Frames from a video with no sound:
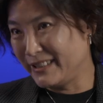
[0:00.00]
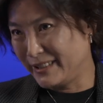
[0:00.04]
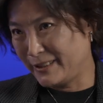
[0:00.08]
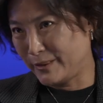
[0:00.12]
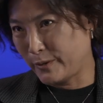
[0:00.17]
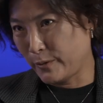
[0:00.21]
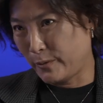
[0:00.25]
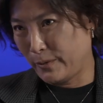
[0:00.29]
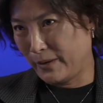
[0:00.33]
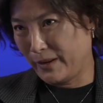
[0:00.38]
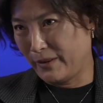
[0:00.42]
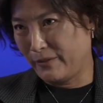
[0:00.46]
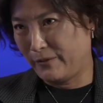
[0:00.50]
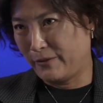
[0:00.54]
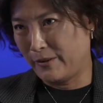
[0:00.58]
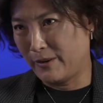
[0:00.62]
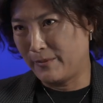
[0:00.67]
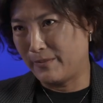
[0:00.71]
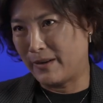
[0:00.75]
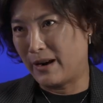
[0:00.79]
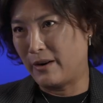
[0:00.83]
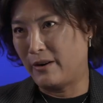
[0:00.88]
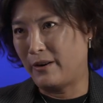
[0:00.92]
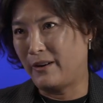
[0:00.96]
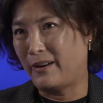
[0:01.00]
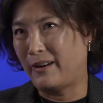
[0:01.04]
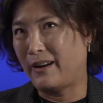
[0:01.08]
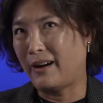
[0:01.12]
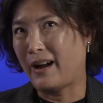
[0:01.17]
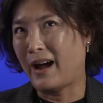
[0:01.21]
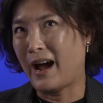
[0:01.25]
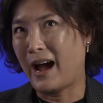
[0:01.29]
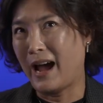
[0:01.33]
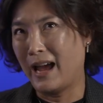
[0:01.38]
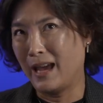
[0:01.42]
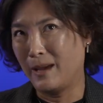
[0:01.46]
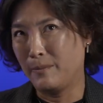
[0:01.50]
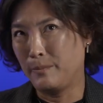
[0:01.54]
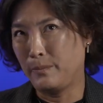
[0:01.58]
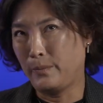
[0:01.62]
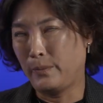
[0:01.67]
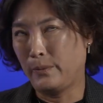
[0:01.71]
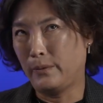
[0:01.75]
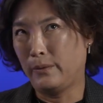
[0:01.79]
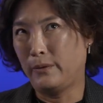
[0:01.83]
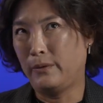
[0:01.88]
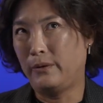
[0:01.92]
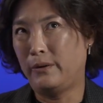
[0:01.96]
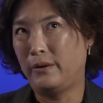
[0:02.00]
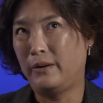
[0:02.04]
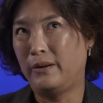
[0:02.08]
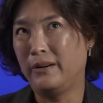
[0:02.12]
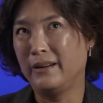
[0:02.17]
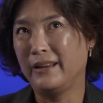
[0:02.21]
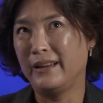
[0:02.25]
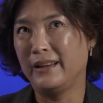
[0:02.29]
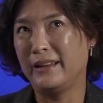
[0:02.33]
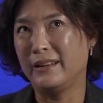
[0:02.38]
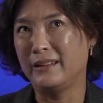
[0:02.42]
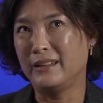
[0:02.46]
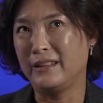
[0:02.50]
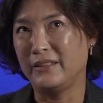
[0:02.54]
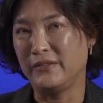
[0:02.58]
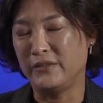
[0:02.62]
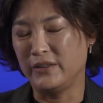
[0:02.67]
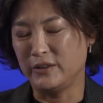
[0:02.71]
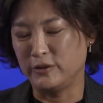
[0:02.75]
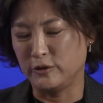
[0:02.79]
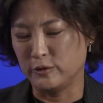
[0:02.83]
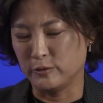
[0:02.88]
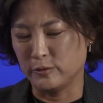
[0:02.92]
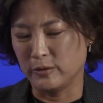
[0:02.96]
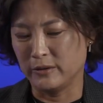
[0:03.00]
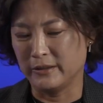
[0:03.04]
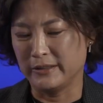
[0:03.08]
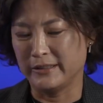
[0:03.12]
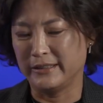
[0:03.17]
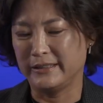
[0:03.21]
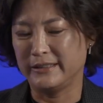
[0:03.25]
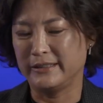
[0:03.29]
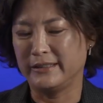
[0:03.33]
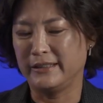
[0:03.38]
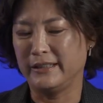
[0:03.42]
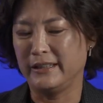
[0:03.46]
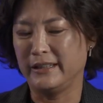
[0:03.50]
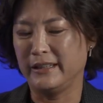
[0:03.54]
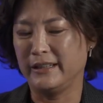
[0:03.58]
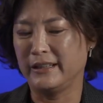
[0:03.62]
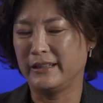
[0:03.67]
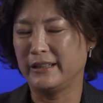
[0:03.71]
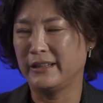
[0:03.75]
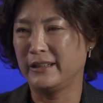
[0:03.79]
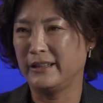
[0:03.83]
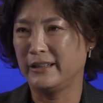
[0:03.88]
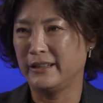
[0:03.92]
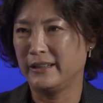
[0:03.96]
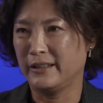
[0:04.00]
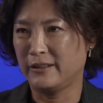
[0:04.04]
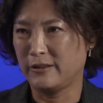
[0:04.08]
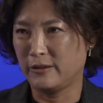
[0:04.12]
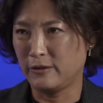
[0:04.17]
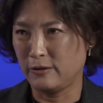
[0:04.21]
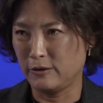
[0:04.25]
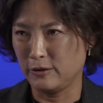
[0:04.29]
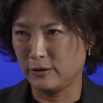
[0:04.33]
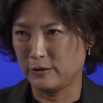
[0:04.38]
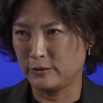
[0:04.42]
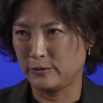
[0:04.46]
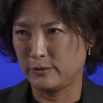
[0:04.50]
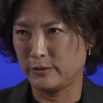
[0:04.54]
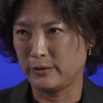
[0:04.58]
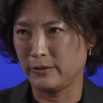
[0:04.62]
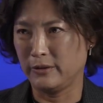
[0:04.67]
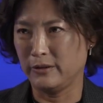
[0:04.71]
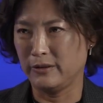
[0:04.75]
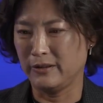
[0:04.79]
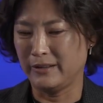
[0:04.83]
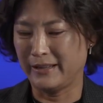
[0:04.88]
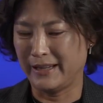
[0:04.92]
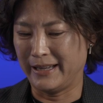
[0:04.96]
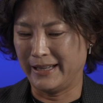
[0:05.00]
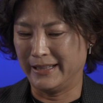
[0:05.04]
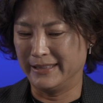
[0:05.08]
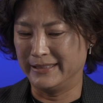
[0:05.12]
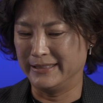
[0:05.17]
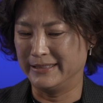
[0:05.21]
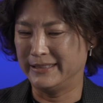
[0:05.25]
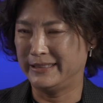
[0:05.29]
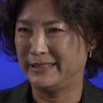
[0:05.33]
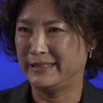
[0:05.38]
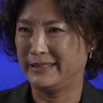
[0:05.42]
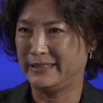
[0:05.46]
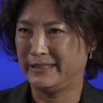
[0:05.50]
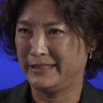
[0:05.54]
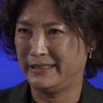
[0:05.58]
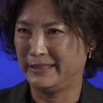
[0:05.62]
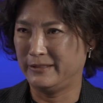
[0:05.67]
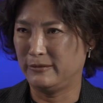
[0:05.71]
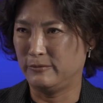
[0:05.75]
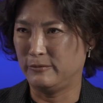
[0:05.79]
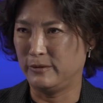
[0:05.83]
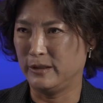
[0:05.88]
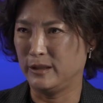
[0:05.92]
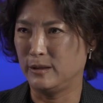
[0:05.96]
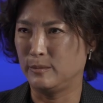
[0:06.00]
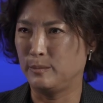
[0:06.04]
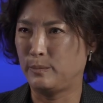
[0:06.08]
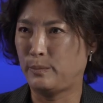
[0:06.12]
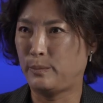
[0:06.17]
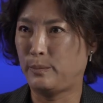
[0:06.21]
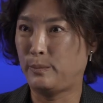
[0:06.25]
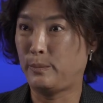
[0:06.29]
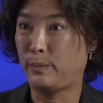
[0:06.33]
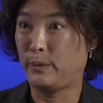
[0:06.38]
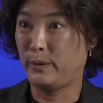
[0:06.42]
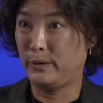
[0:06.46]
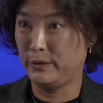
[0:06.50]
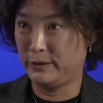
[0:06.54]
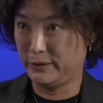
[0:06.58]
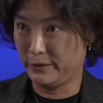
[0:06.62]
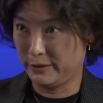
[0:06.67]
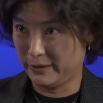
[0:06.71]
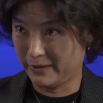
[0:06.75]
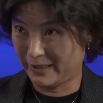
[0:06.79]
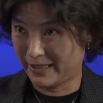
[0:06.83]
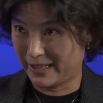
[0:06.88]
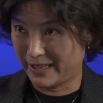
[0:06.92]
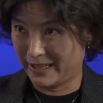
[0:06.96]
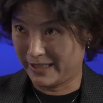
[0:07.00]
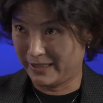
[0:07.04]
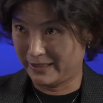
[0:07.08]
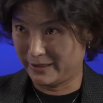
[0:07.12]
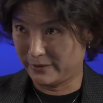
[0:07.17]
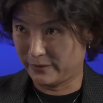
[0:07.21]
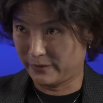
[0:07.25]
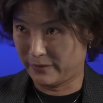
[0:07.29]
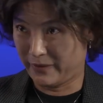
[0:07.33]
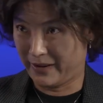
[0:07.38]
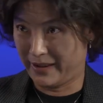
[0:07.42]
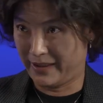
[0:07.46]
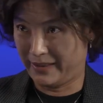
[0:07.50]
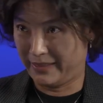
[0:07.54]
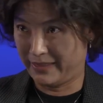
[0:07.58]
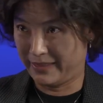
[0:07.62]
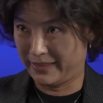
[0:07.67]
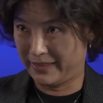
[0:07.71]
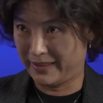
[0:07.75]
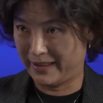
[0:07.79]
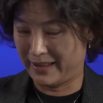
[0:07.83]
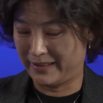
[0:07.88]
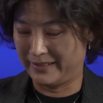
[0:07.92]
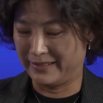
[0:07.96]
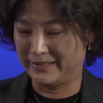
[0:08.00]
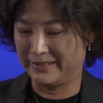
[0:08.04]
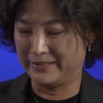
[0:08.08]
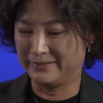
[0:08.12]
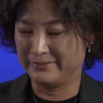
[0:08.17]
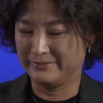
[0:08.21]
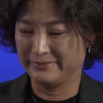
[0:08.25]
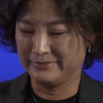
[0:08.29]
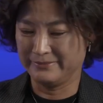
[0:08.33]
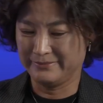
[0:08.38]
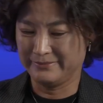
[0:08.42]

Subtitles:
this story from our hyper-individualistic cultural lens yeah. with personalized faith and